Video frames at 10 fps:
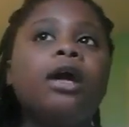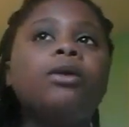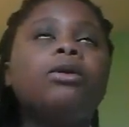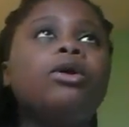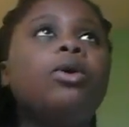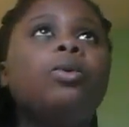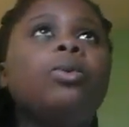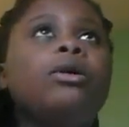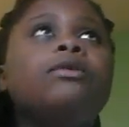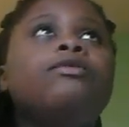I don't know
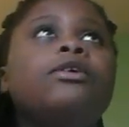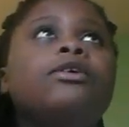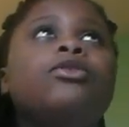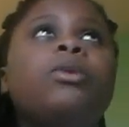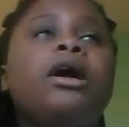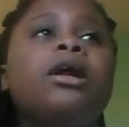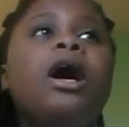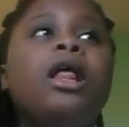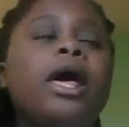where the footage went.